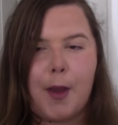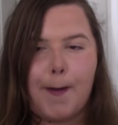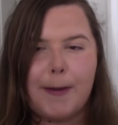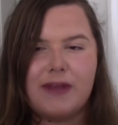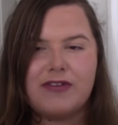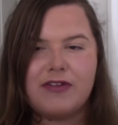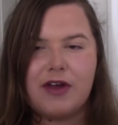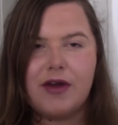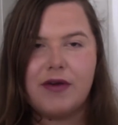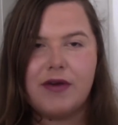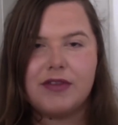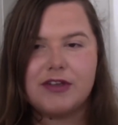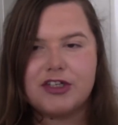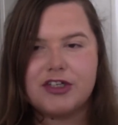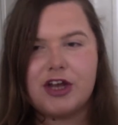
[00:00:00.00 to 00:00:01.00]
So
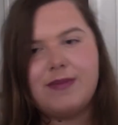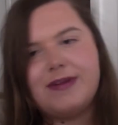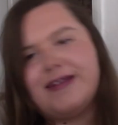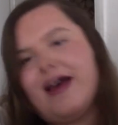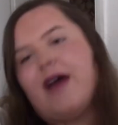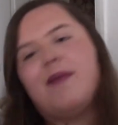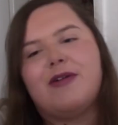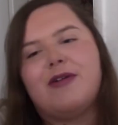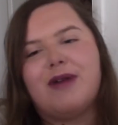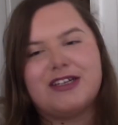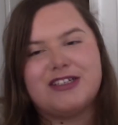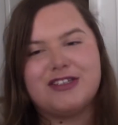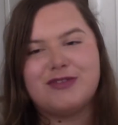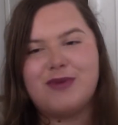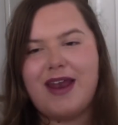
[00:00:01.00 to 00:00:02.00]
the show me tell me
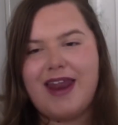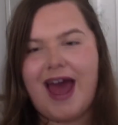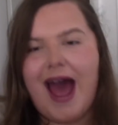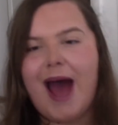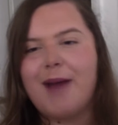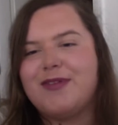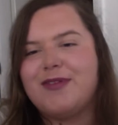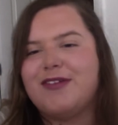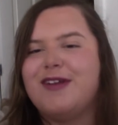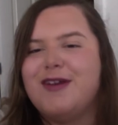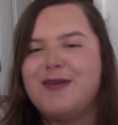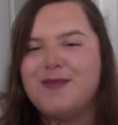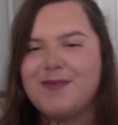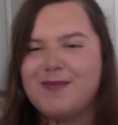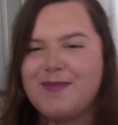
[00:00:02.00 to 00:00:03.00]
questions were an
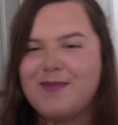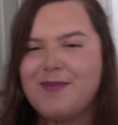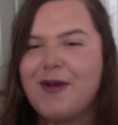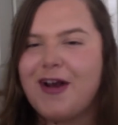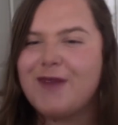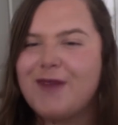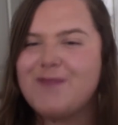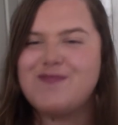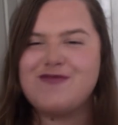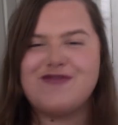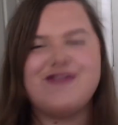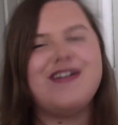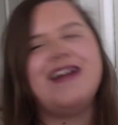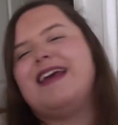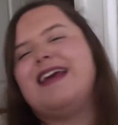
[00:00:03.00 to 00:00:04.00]
absolute
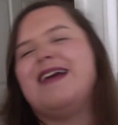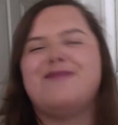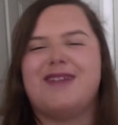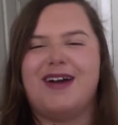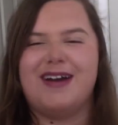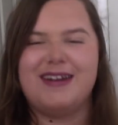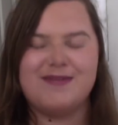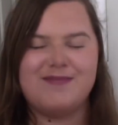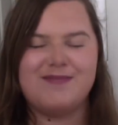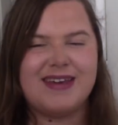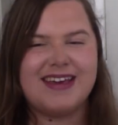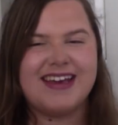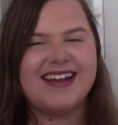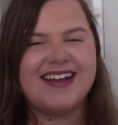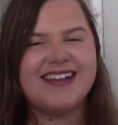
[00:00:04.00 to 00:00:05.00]
brilliant blinder
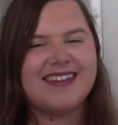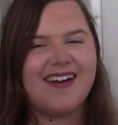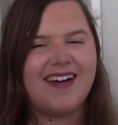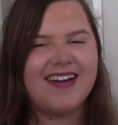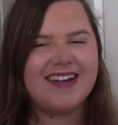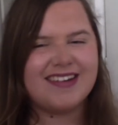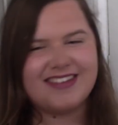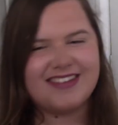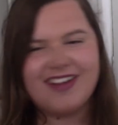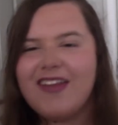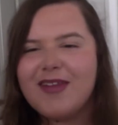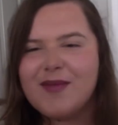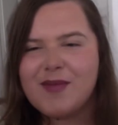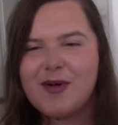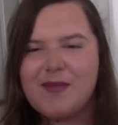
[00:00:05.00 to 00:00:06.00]
because I'd
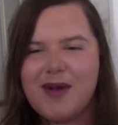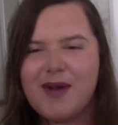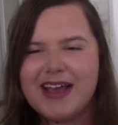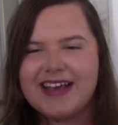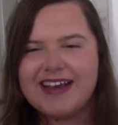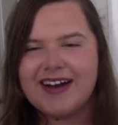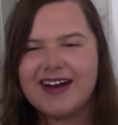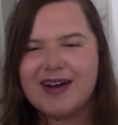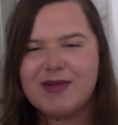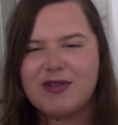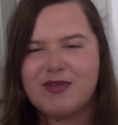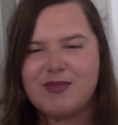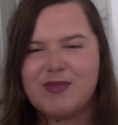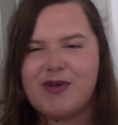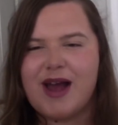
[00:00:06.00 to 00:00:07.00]
done them on my car
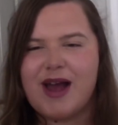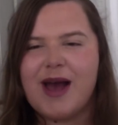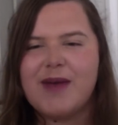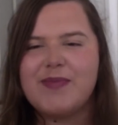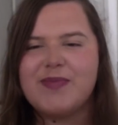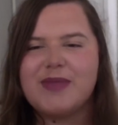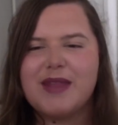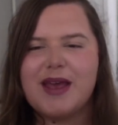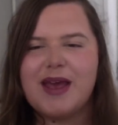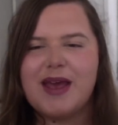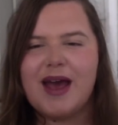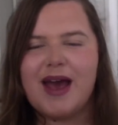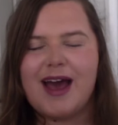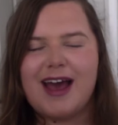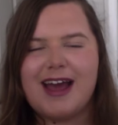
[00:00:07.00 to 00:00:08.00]
with Brett,
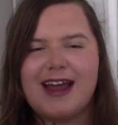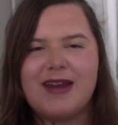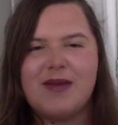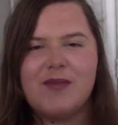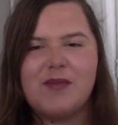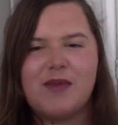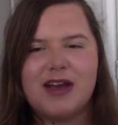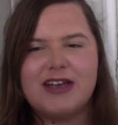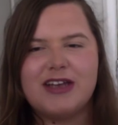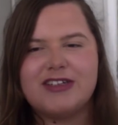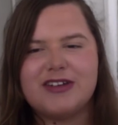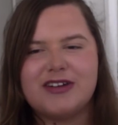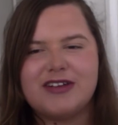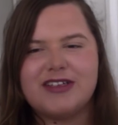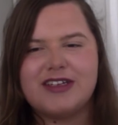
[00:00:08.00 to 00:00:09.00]
And my
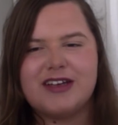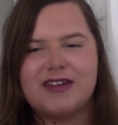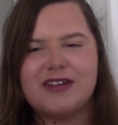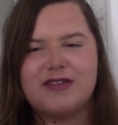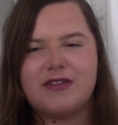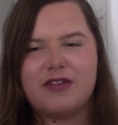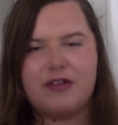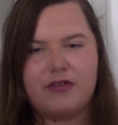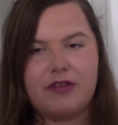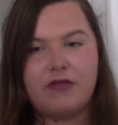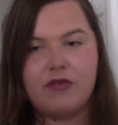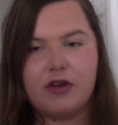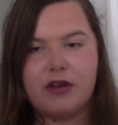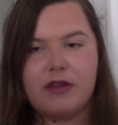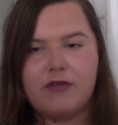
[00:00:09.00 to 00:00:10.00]
instructors obviously
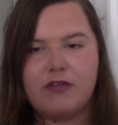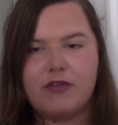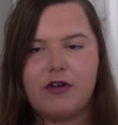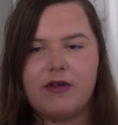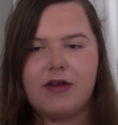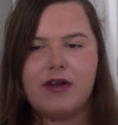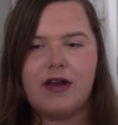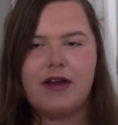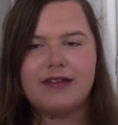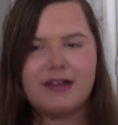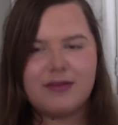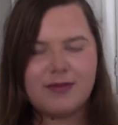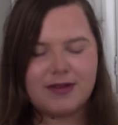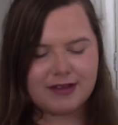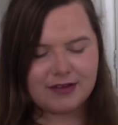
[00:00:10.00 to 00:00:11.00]
run them through, and I
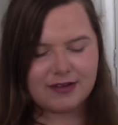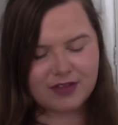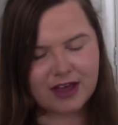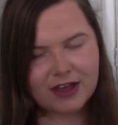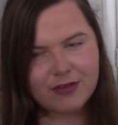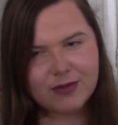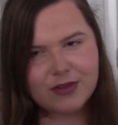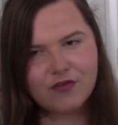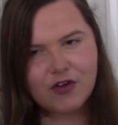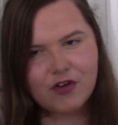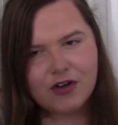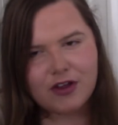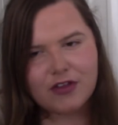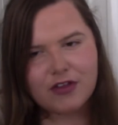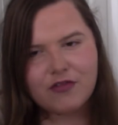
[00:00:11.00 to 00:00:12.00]
said to him, if they ask me the
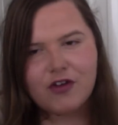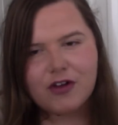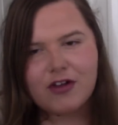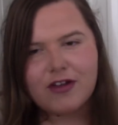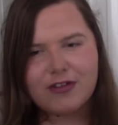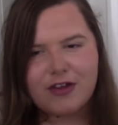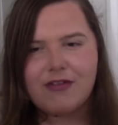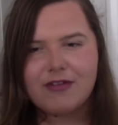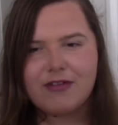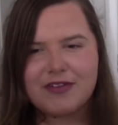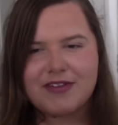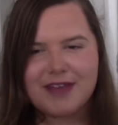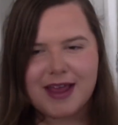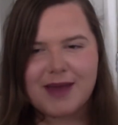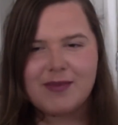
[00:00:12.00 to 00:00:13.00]
fog lights are on the same